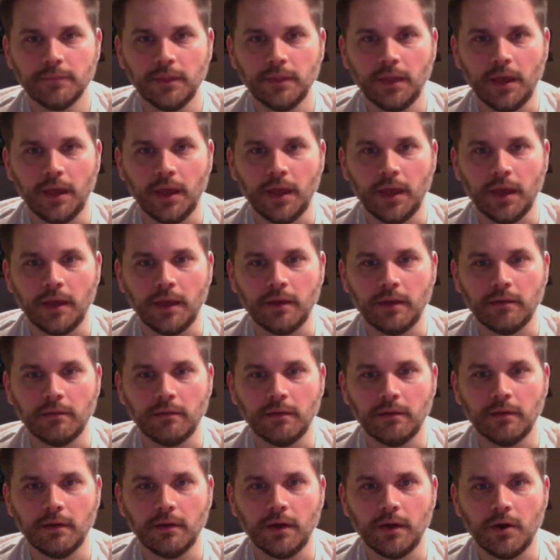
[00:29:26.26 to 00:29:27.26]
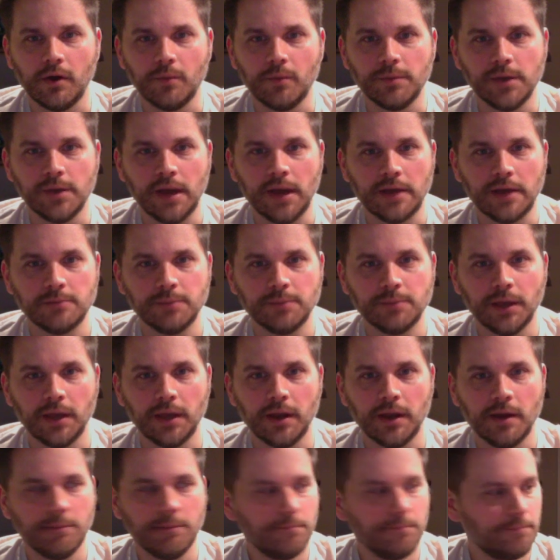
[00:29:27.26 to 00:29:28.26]
and I hope you guys pick it
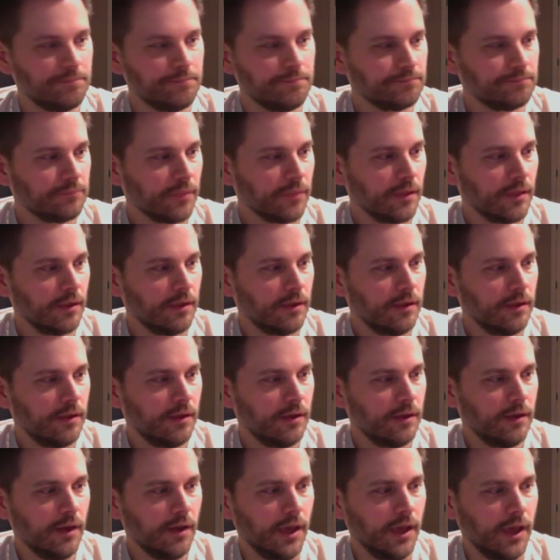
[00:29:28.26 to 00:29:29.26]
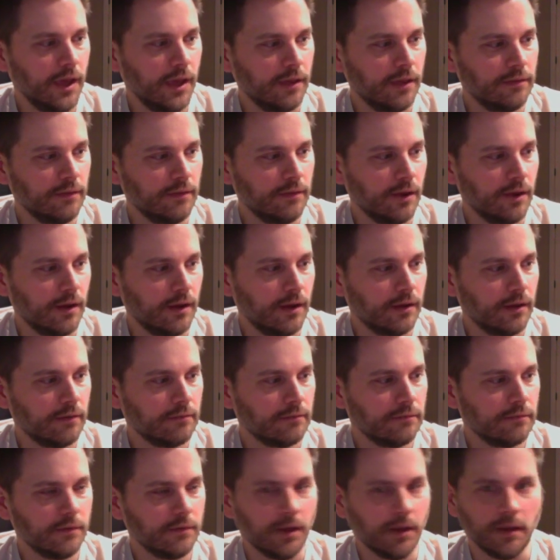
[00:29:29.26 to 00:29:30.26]
up. And uh,
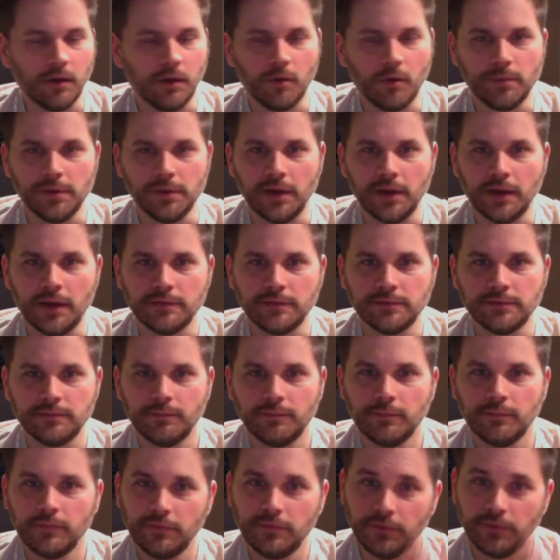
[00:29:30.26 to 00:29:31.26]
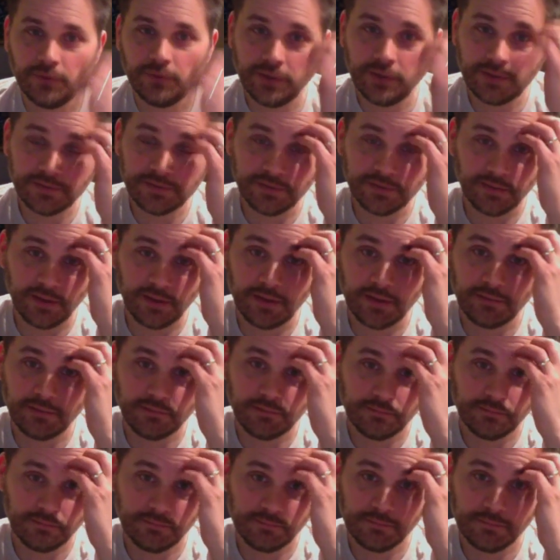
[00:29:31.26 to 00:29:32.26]
I hope you guys do this and get
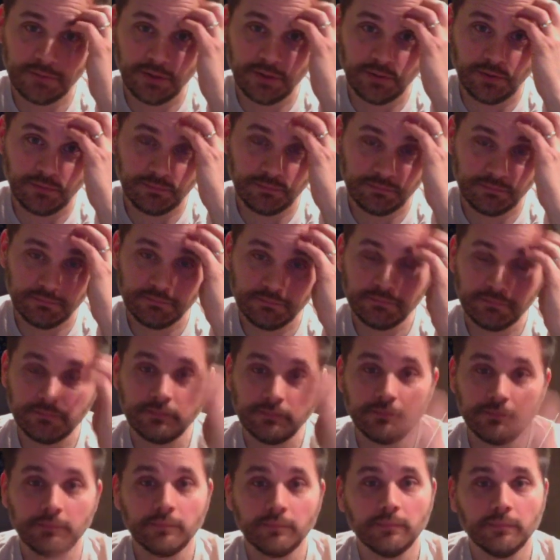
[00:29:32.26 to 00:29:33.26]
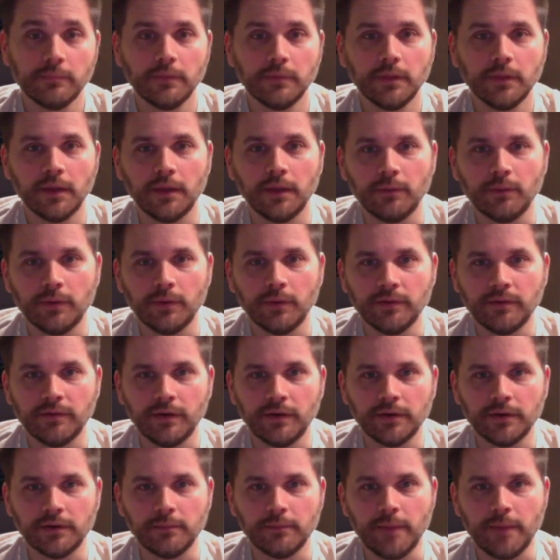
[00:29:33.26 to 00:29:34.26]
you know get rid of
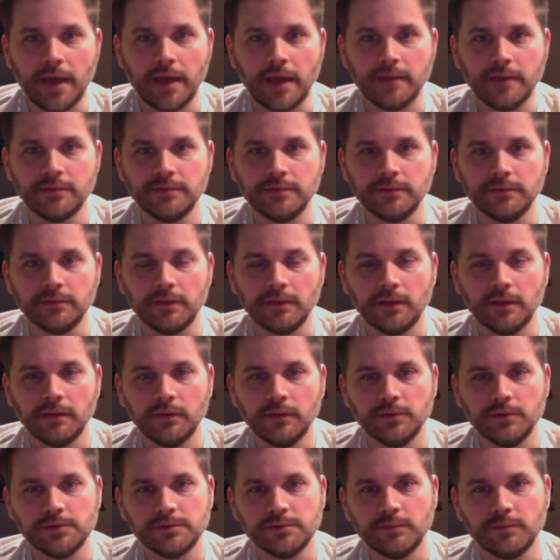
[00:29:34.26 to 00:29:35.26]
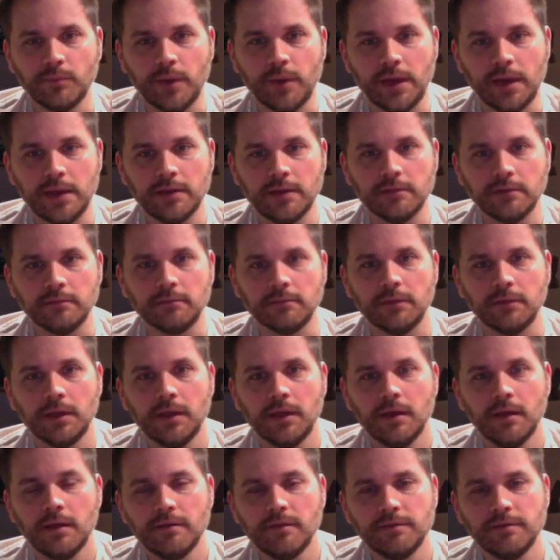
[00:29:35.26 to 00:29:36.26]
all your meds and lose weight and
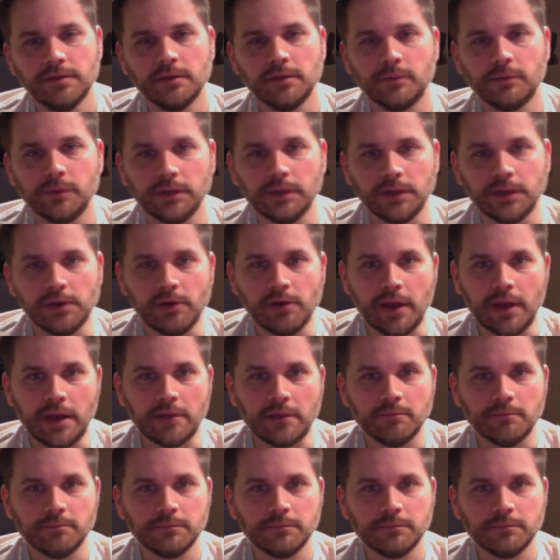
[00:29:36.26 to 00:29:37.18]
feel really great.